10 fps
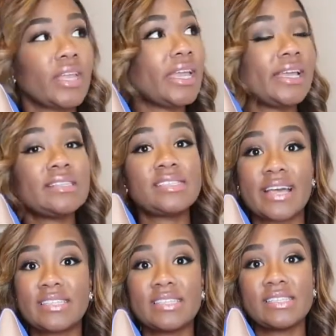in
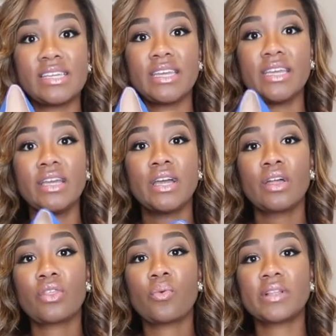Sex and the City,
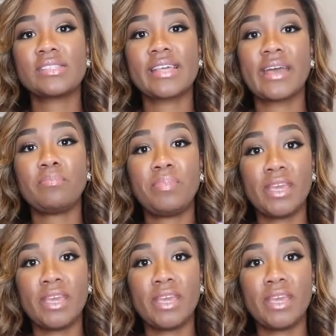the ones that